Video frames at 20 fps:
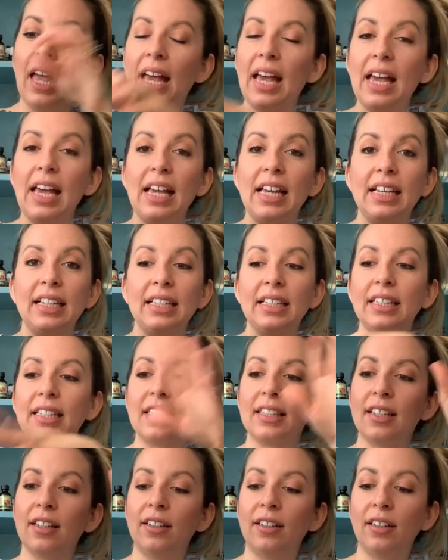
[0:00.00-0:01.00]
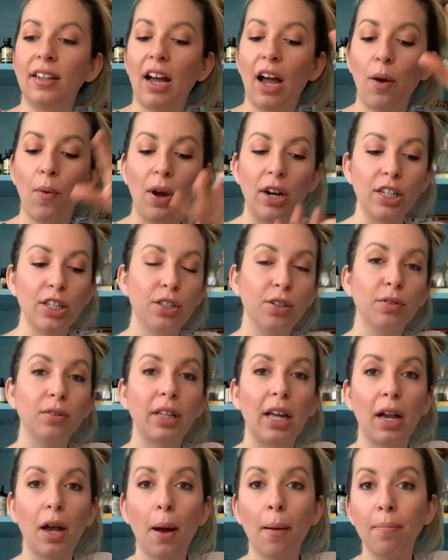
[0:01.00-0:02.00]
is I wanted to do
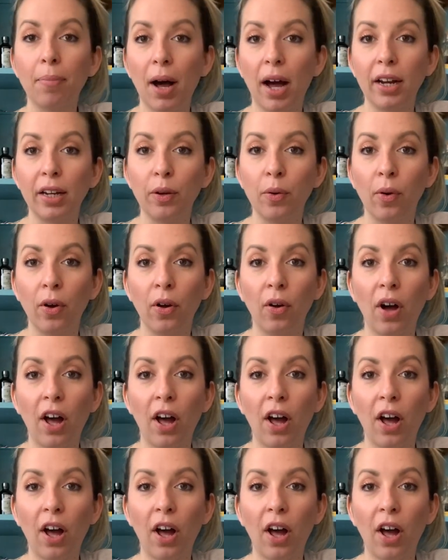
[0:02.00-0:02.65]
like a body oil.